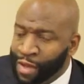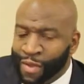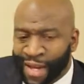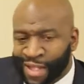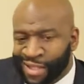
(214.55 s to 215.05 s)

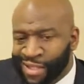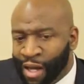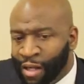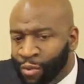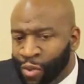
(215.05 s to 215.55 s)
that it's
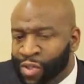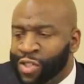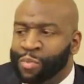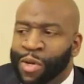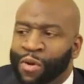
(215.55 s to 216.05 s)
done with the
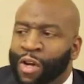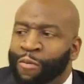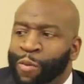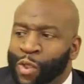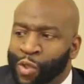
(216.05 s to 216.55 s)
spirit
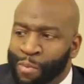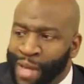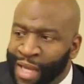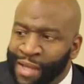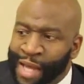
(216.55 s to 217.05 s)
of ret-
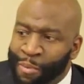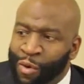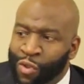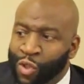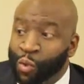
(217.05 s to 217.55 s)
making that
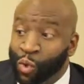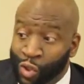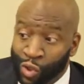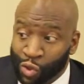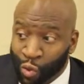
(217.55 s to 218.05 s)
person
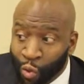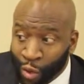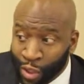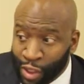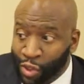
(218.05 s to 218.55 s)

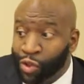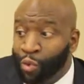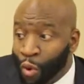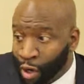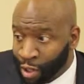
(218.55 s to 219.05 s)
restored
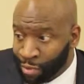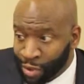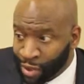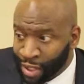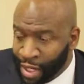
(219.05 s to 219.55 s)
to our
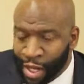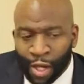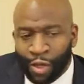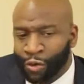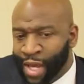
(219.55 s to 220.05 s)
community.
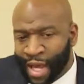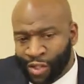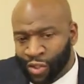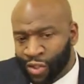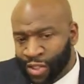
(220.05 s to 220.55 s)
You
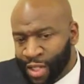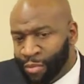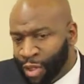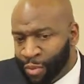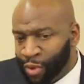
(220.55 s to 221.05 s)
can't just
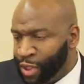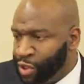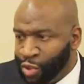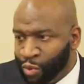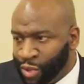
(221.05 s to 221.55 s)
send people
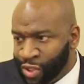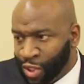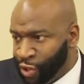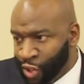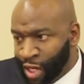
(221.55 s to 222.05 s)
into a,
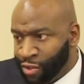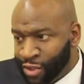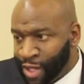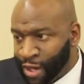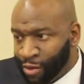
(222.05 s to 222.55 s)
a jail
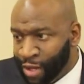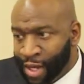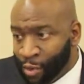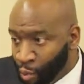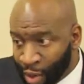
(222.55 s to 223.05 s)
cell,
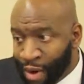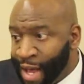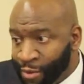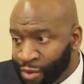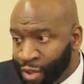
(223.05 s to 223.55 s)

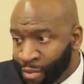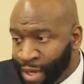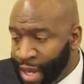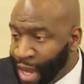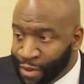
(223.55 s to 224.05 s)
warehouse them,
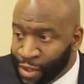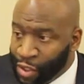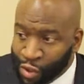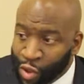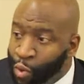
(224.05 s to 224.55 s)
and then
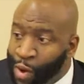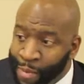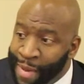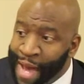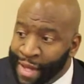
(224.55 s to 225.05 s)
there's no way
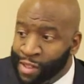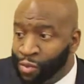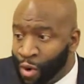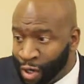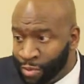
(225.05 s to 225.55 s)
back
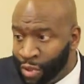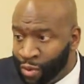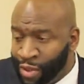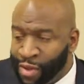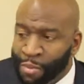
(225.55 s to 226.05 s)
into our
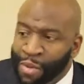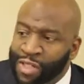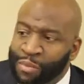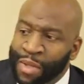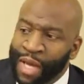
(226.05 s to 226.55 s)
community. There
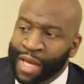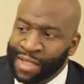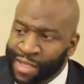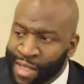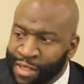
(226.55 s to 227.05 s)
must be a
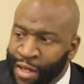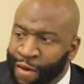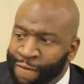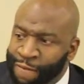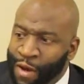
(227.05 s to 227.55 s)
sense
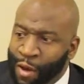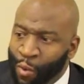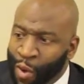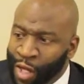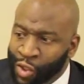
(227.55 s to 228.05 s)
of
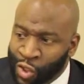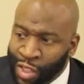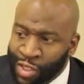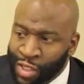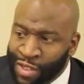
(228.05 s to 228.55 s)
a, a
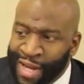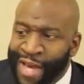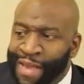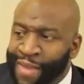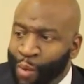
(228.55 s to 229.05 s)
justice
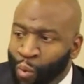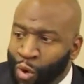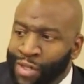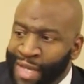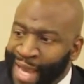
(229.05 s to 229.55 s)
that
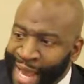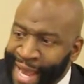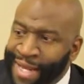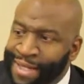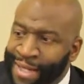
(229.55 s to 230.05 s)
works
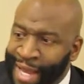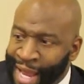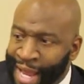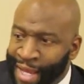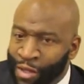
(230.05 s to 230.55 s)
hand in
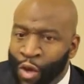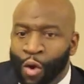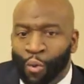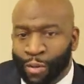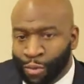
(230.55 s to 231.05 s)
hand
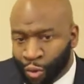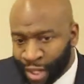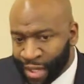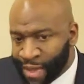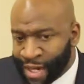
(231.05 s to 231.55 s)
with
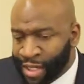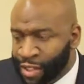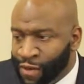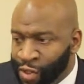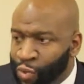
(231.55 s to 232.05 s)
bringing that
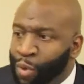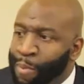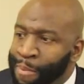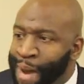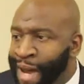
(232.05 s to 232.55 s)
individual
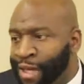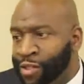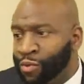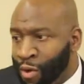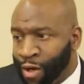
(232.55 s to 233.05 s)
back
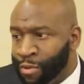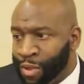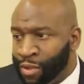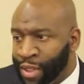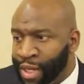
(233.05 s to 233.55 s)
into our
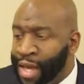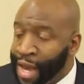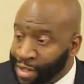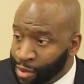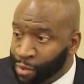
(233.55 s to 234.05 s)
community
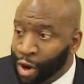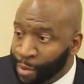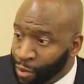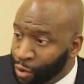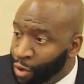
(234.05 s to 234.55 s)
as a
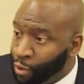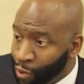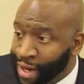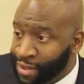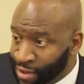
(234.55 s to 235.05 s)
proper
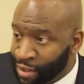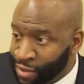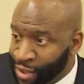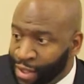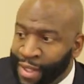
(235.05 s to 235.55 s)
right
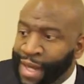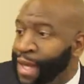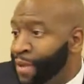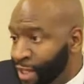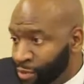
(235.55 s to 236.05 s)
citizen.
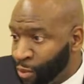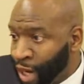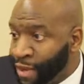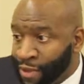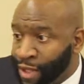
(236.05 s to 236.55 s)
And that's what
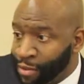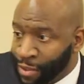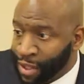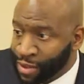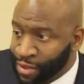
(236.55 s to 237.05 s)
I think it
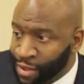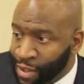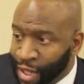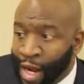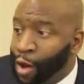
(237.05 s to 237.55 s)
means
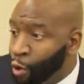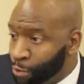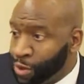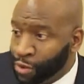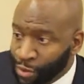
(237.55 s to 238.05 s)
and I hope
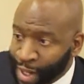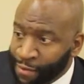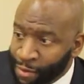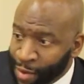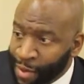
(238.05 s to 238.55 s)
to do that
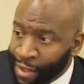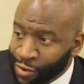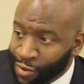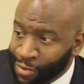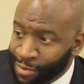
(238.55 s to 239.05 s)
from the bench.